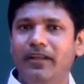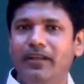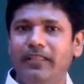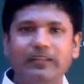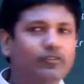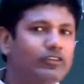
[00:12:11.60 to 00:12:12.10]

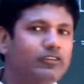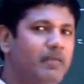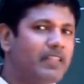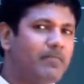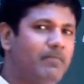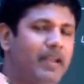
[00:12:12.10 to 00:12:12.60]
That's what's
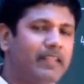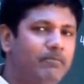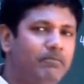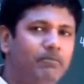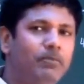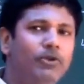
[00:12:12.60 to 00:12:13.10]
mathematics,
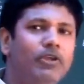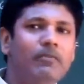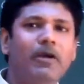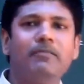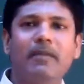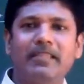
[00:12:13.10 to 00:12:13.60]
the beauty
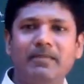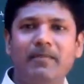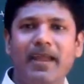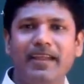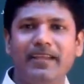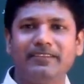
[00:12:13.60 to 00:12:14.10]
about
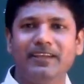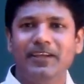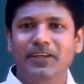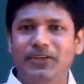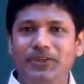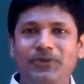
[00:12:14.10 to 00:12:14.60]
mathematics.
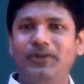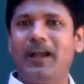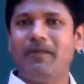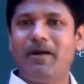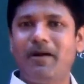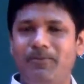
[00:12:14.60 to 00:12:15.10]
You
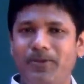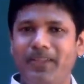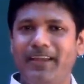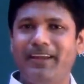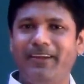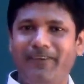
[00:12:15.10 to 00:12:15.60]
come up
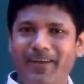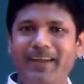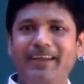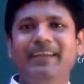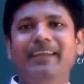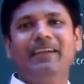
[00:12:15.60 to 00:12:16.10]
with it,
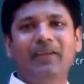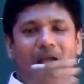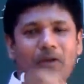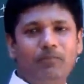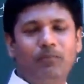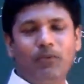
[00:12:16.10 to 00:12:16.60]
alright?
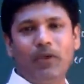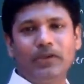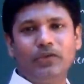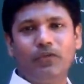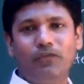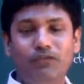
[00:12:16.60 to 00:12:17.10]
I'll
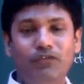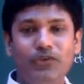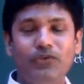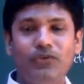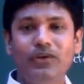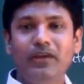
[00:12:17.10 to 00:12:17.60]
provide you a
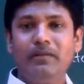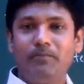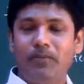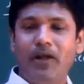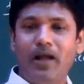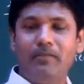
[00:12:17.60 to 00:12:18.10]
few
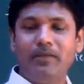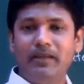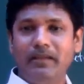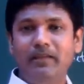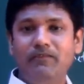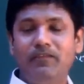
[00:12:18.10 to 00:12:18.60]

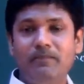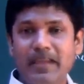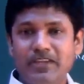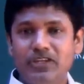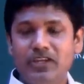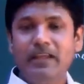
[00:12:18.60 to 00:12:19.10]

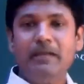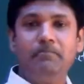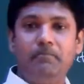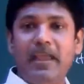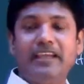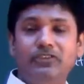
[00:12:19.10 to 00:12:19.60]

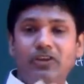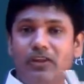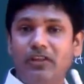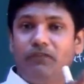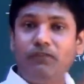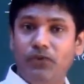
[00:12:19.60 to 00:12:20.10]
information. Based
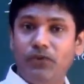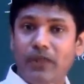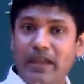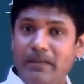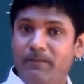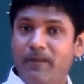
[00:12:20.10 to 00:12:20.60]
on the few
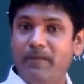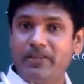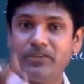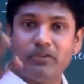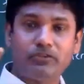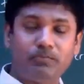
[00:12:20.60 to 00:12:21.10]

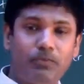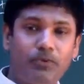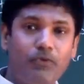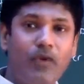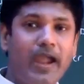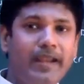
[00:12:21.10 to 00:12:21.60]
information that was
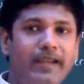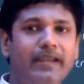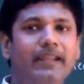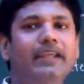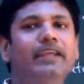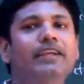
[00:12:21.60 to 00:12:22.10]

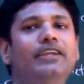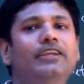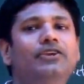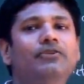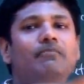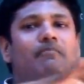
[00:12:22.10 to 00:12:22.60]
provided,
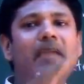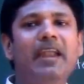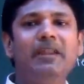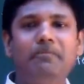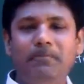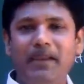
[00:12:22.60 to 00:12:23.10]
you
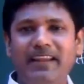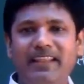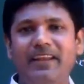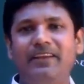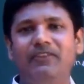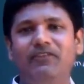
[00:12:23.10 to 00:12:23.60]
manipulate
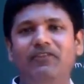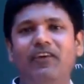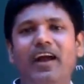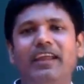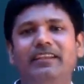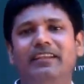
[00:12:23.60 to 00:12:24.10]
that to
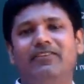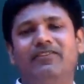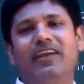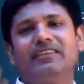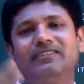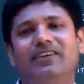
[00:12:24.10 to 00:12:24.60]
find the
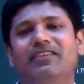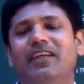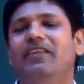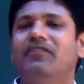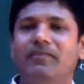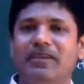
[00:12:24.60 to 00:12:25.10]
rest of the
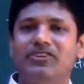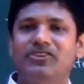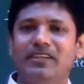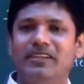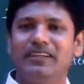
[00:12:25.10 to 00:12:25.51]
information.